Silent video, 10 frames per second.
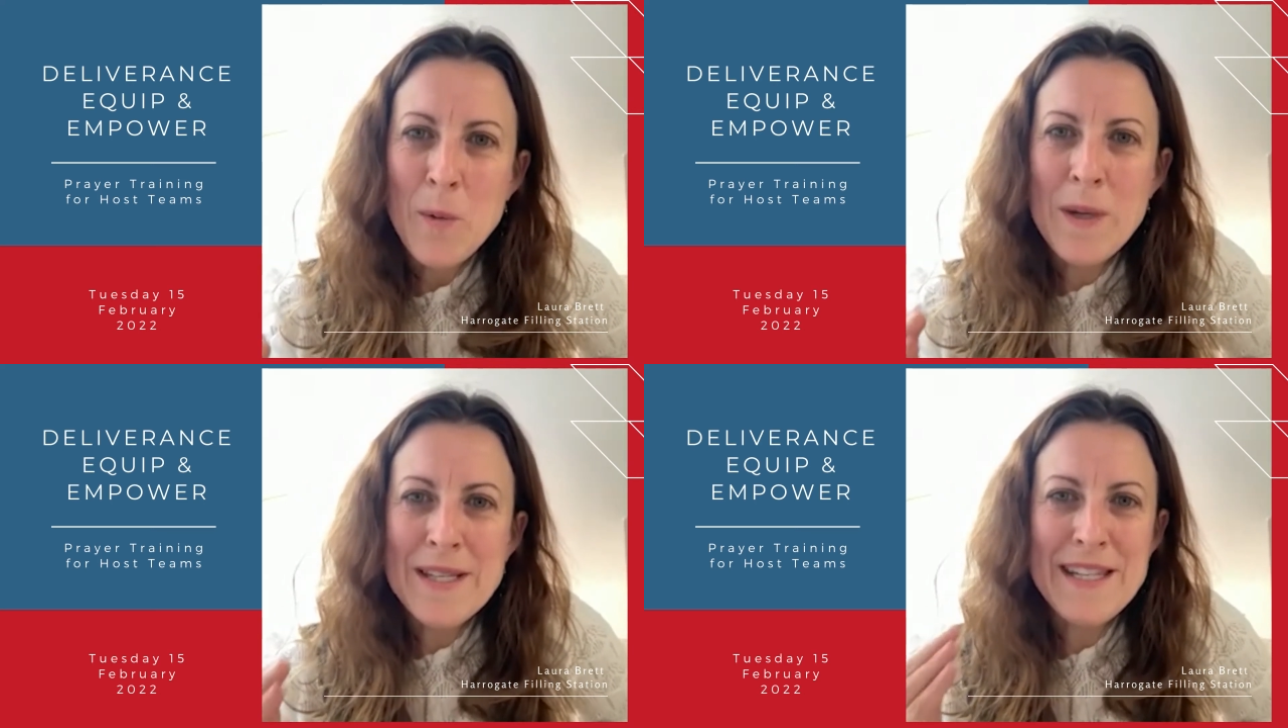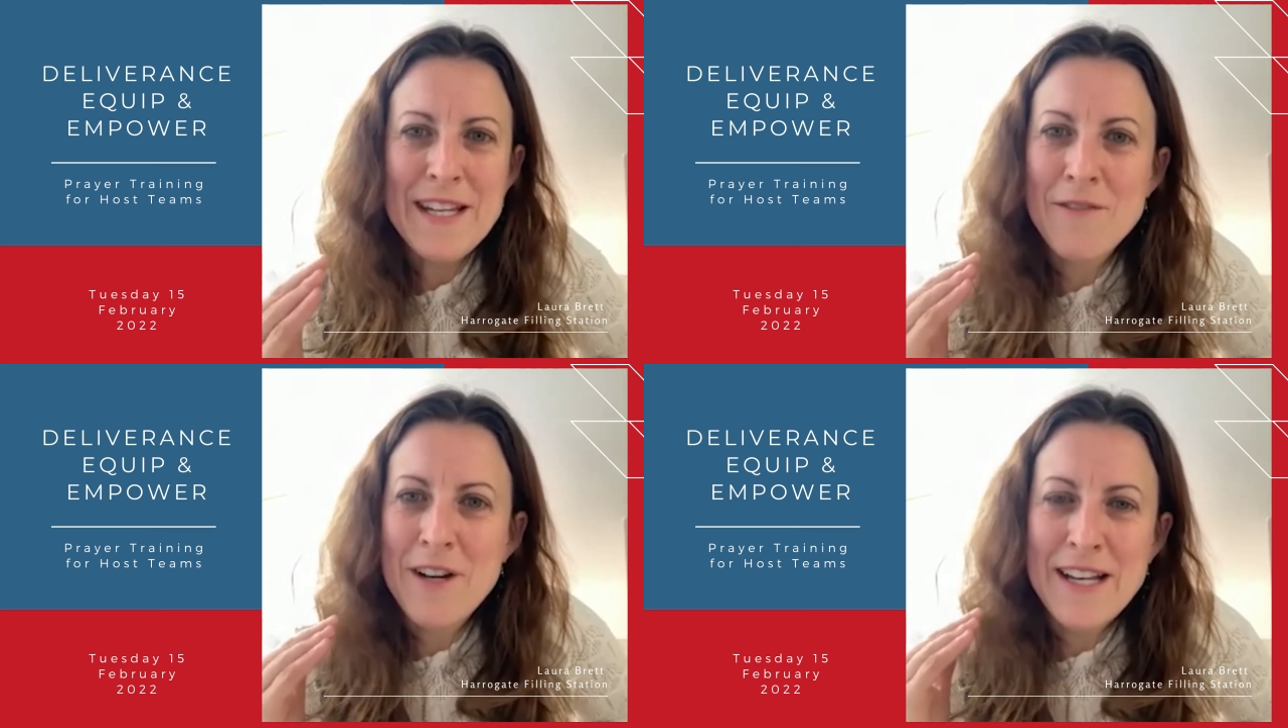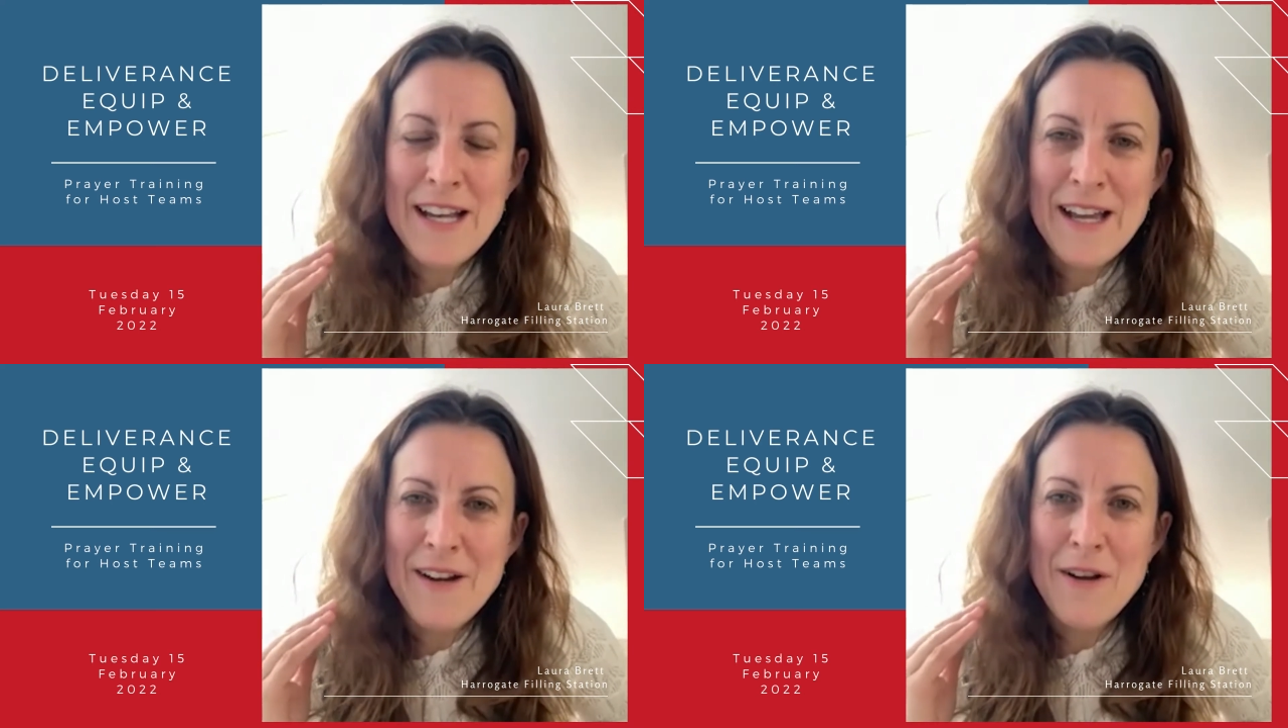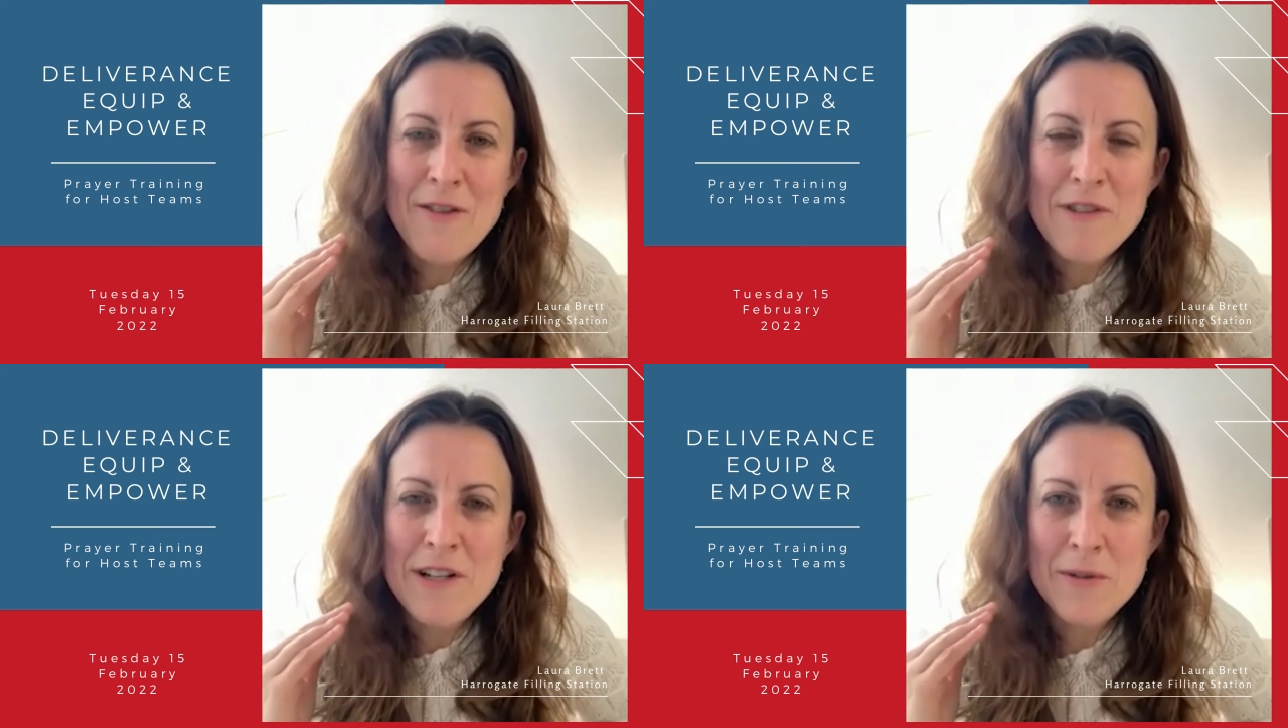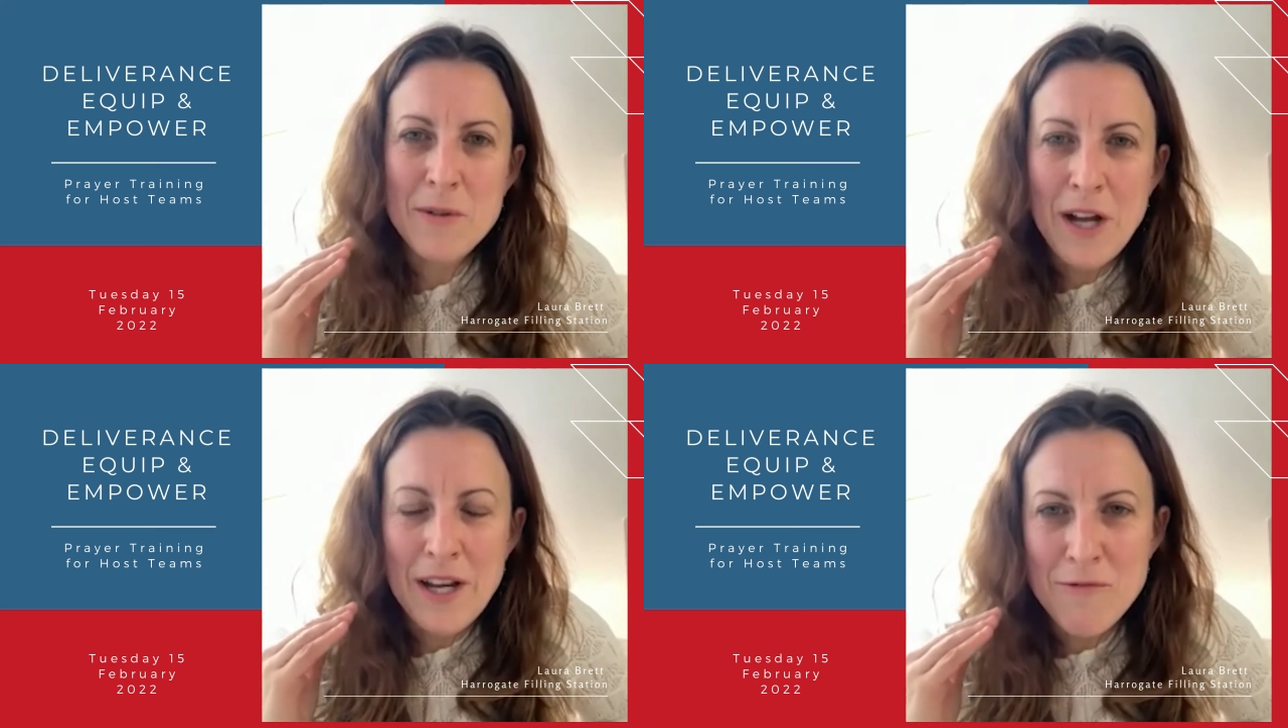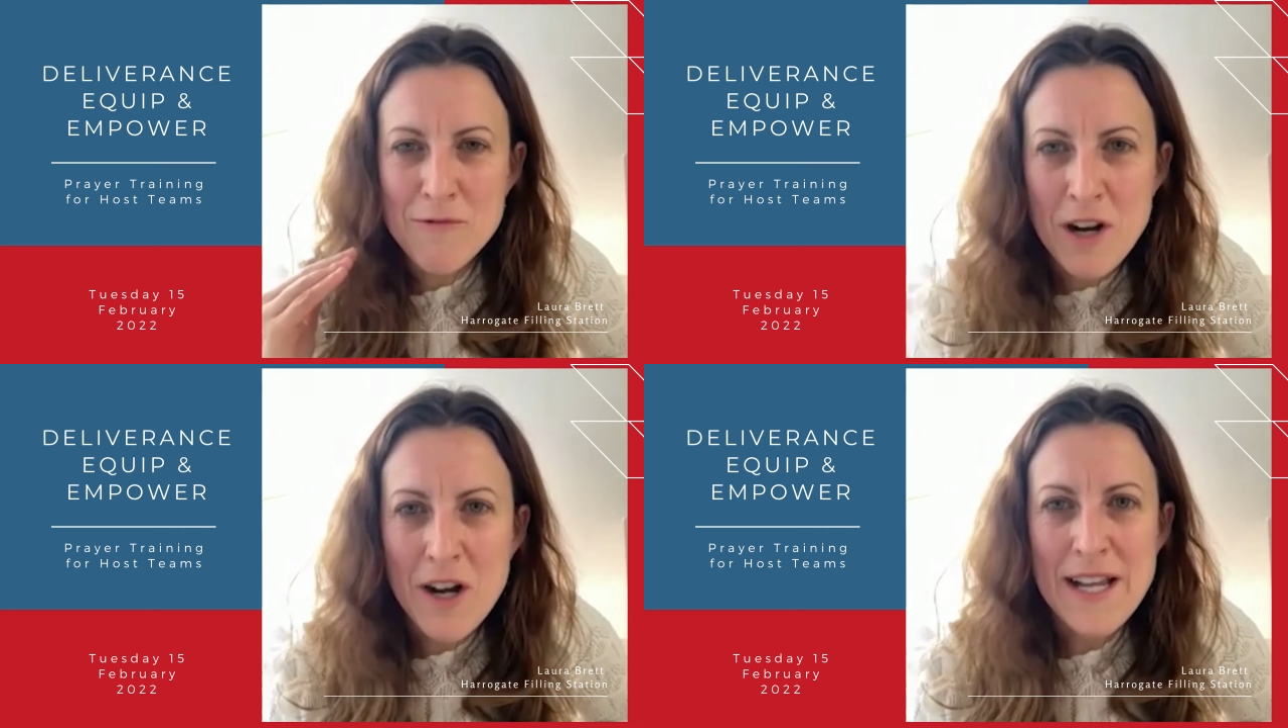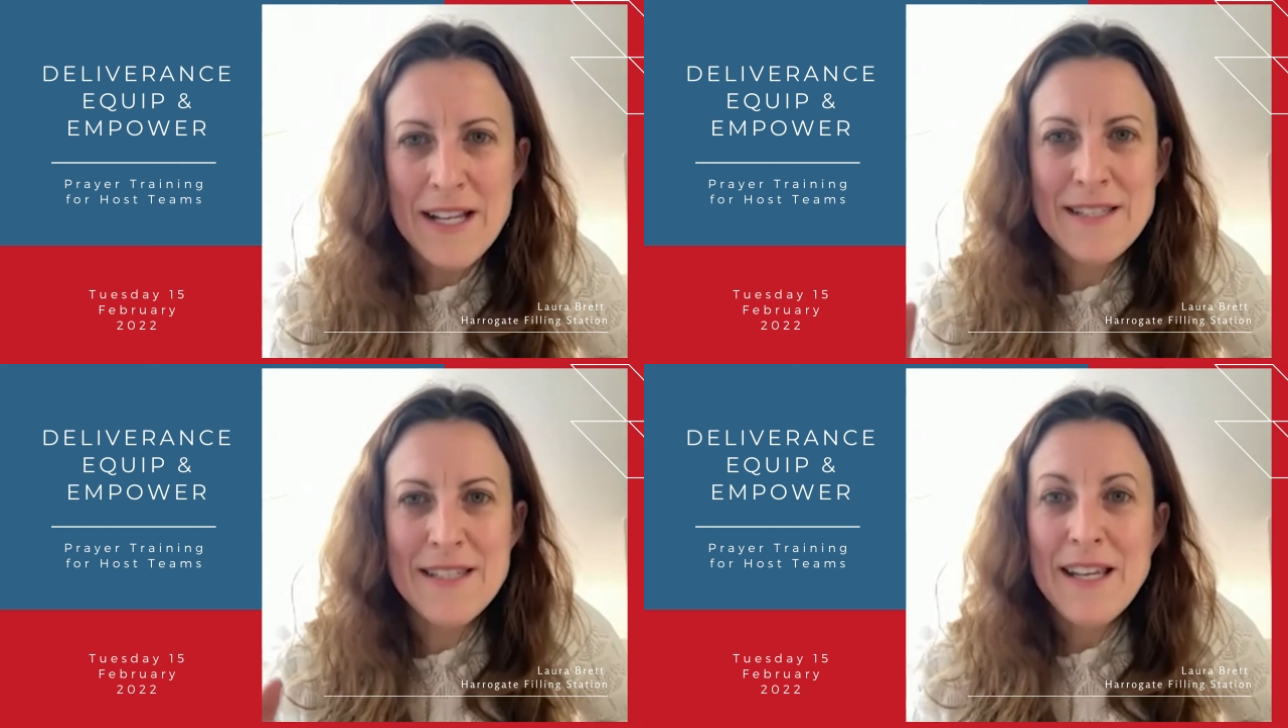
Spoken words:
We're seeing right now a real kind of rise